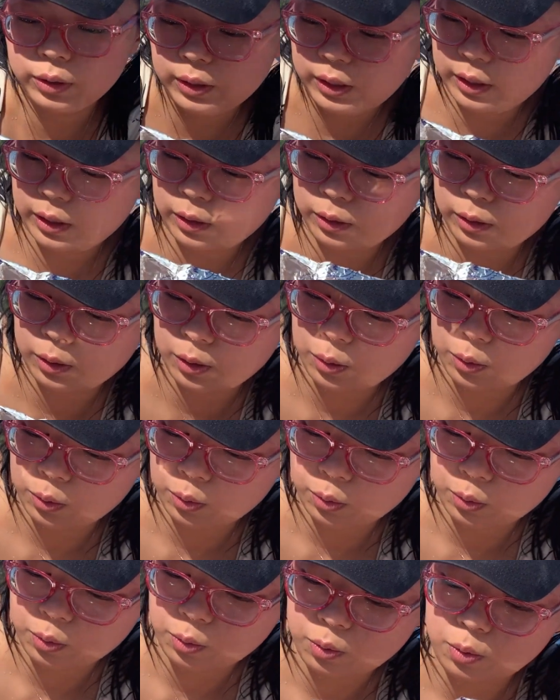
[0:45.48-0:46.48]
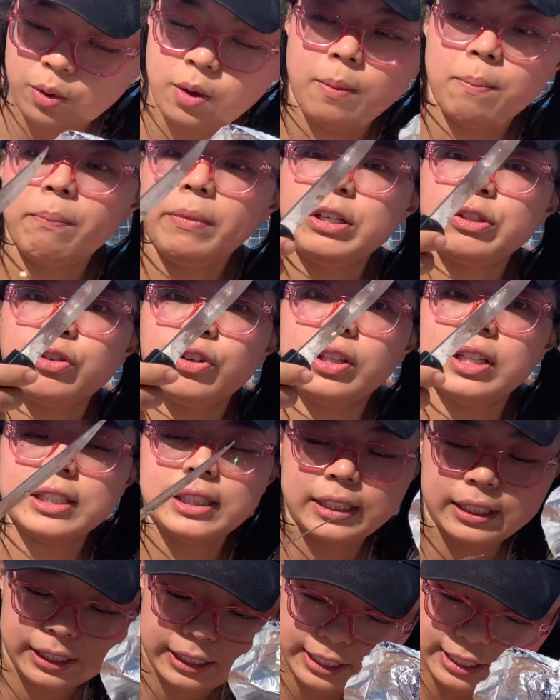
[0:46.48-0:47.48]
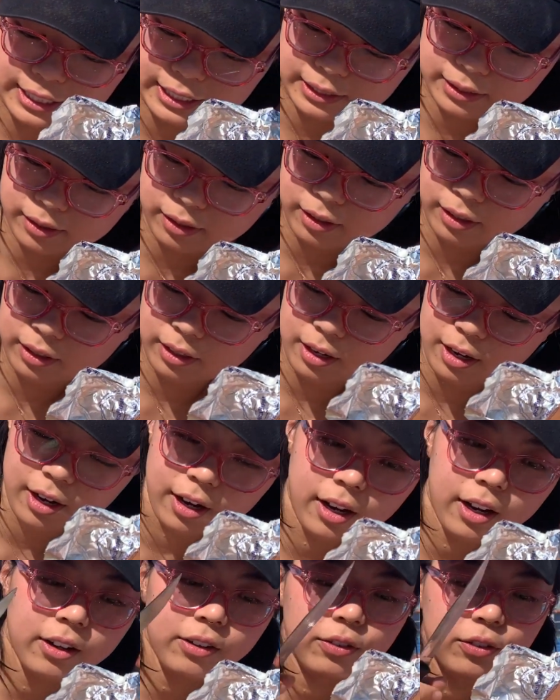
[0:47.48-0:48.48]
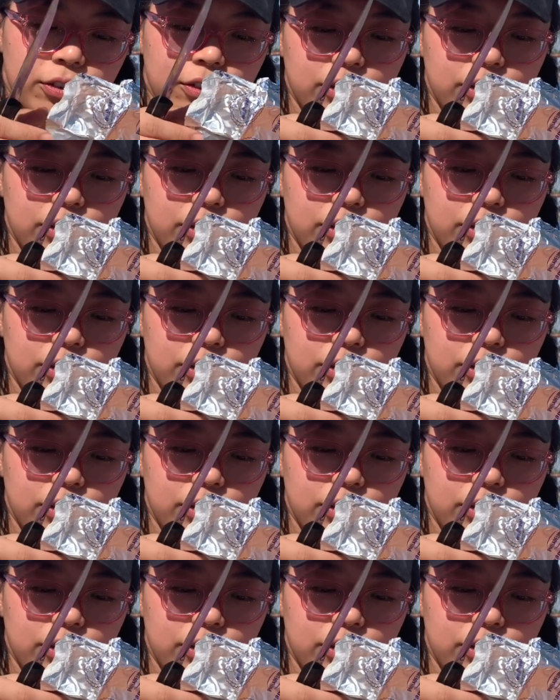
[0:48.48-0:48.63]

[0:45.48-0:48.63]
to make sure the seed is all off.